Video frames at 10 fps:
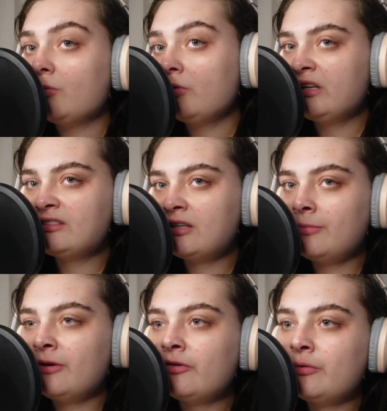What is
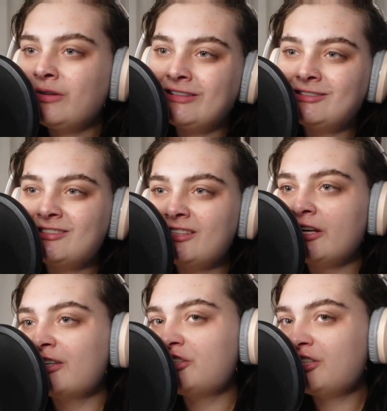up, everyone? This is
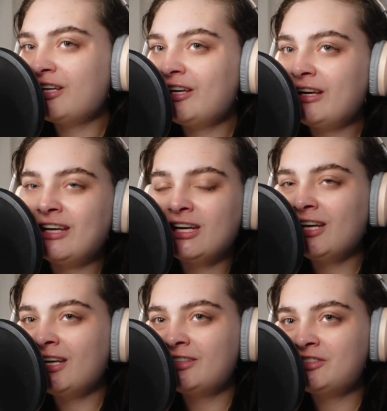Sarah G, and
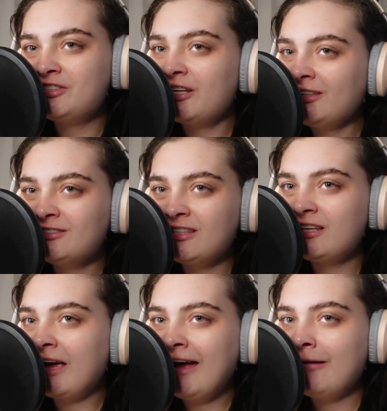it is
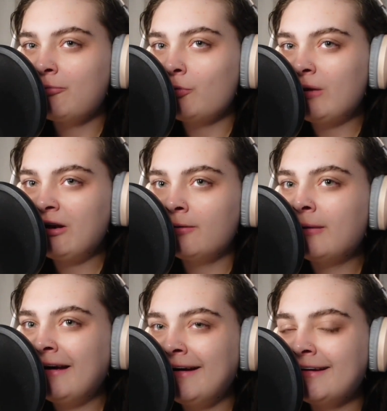GenZ-Gab. We are
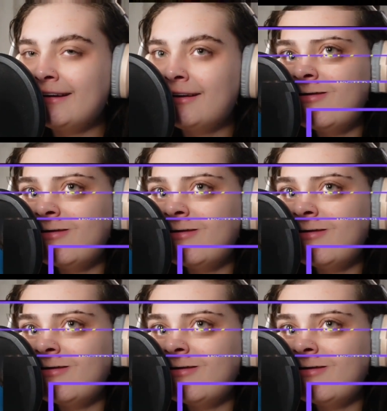back.